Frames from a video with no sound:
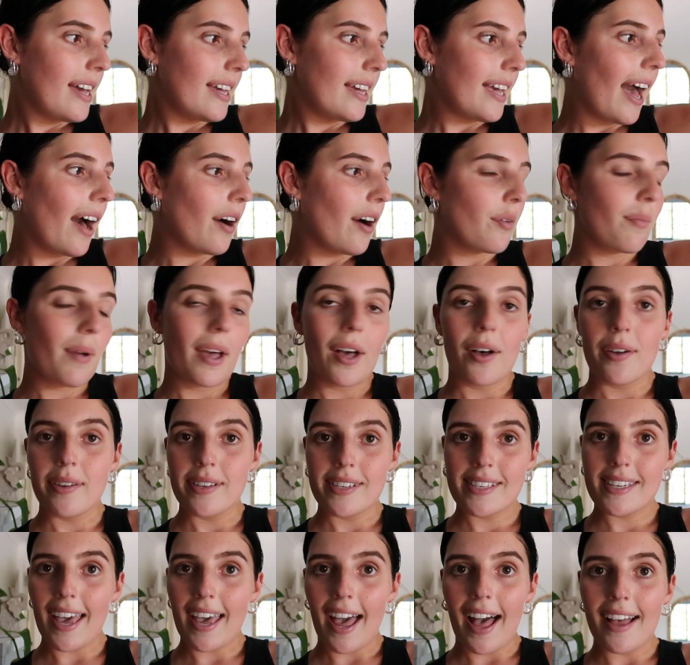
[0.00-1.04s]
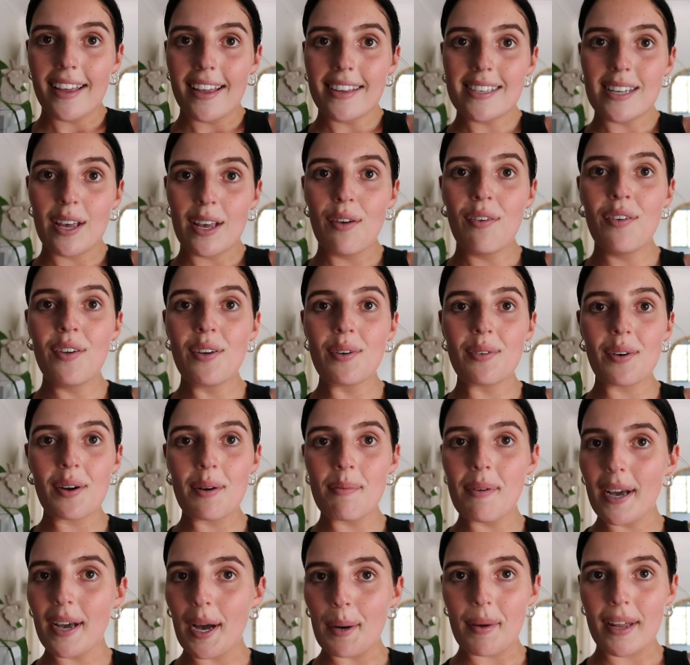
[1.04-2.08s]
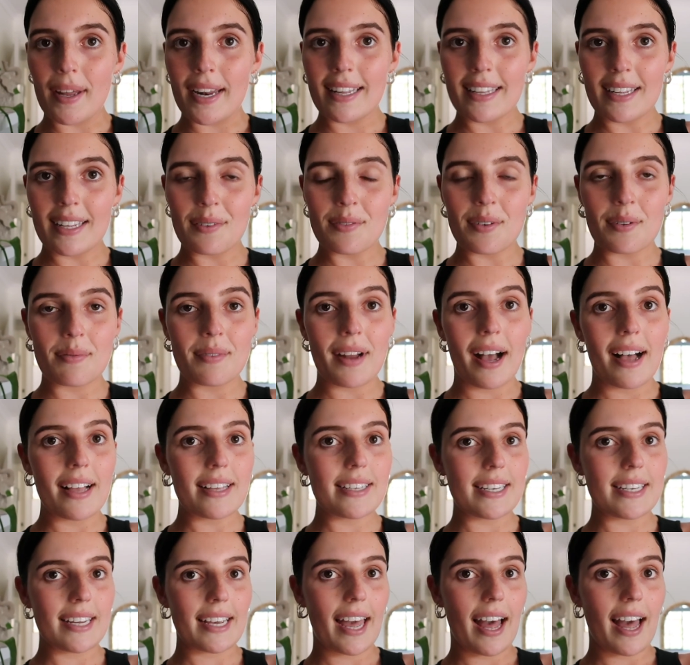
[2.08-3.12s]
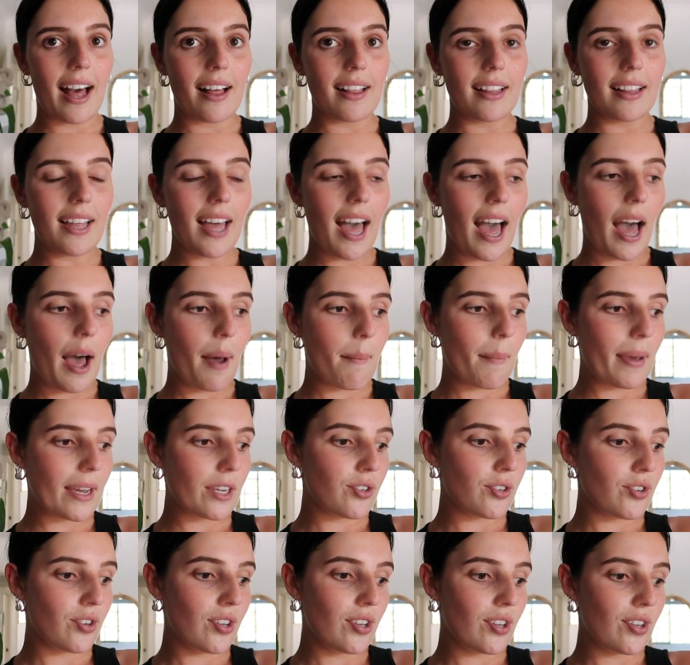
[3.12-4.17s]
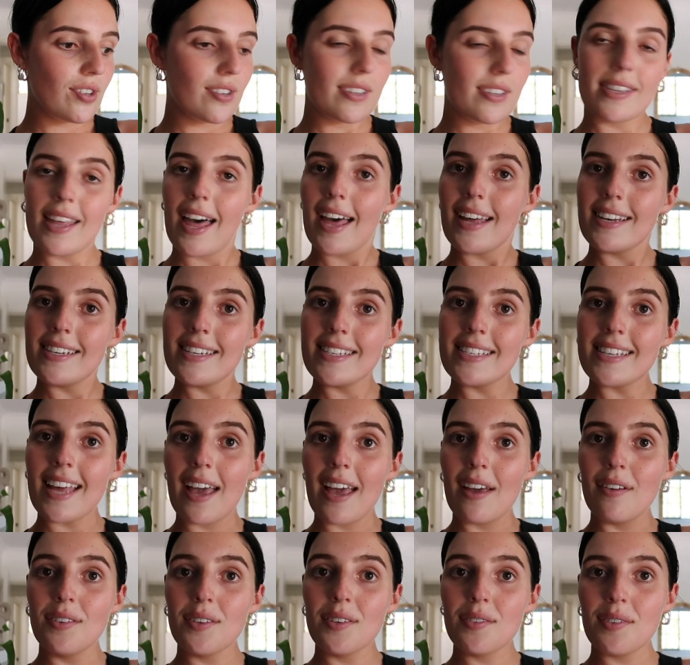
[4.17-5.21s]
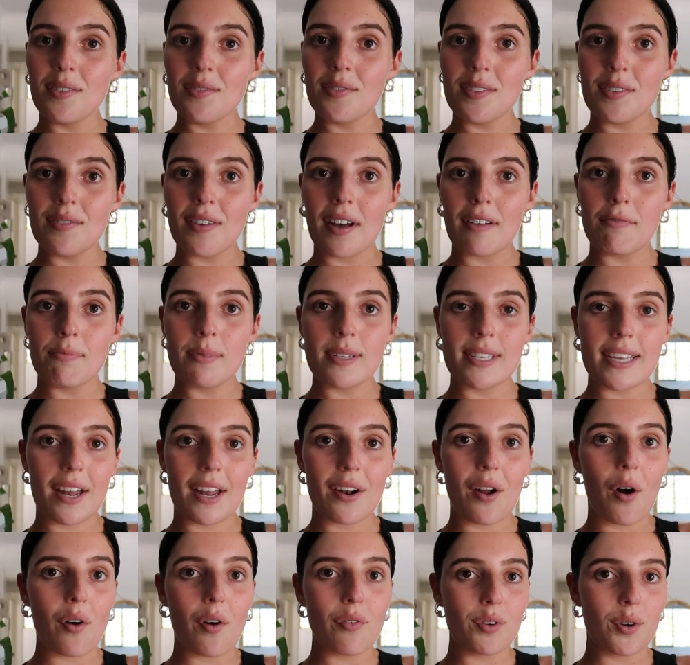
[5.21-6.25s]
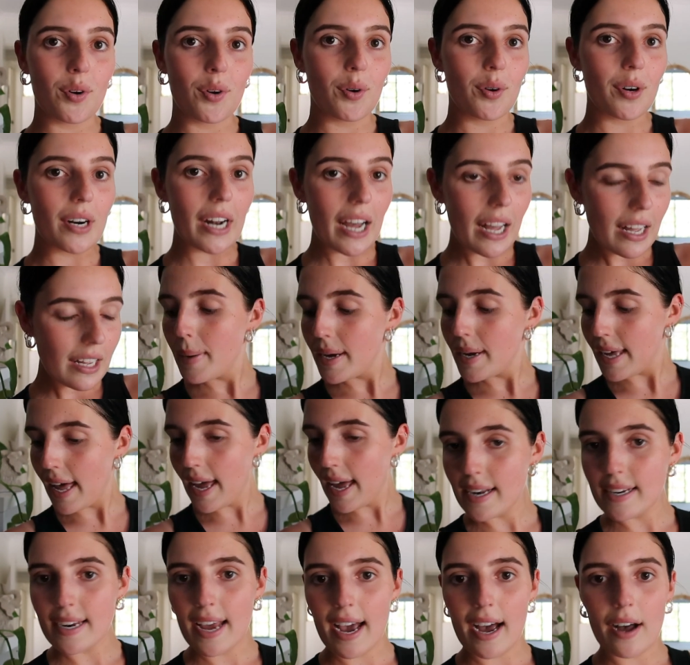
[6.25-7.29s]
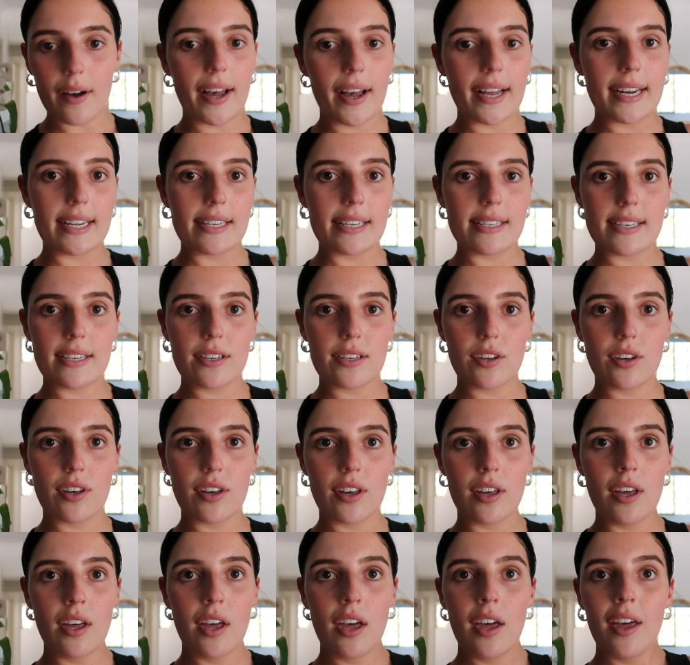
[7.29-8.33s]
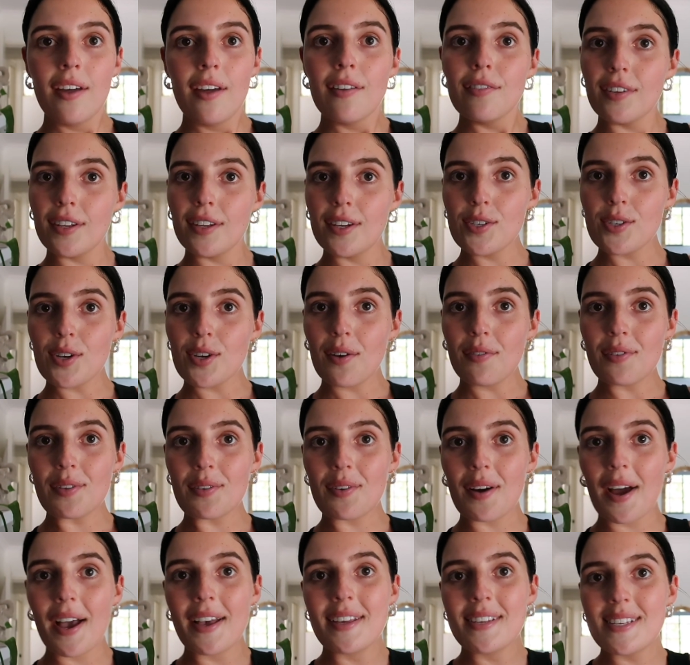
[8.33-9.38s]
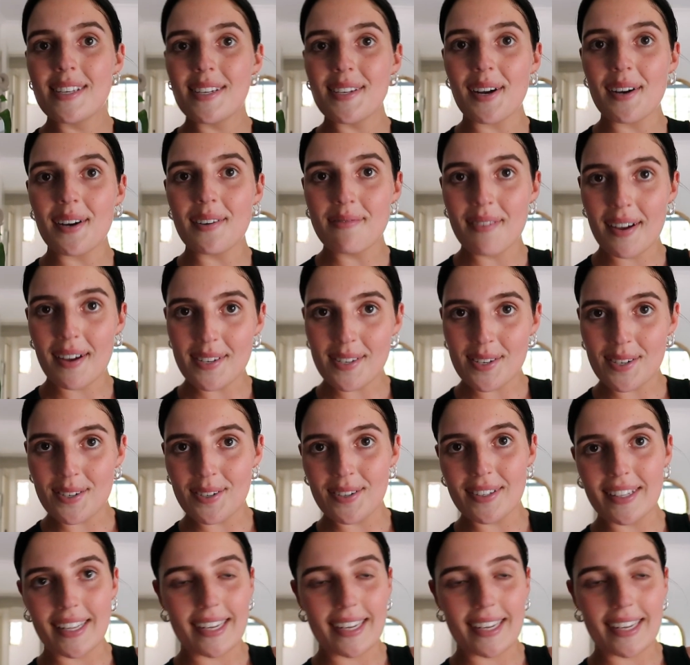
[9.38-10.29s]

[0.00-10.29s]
yeah, all my Oz gals, if you want to pick up anything from NASTYGAL, make sure you use that to save 55% off your order. But now I need to finish off the rest of my to-do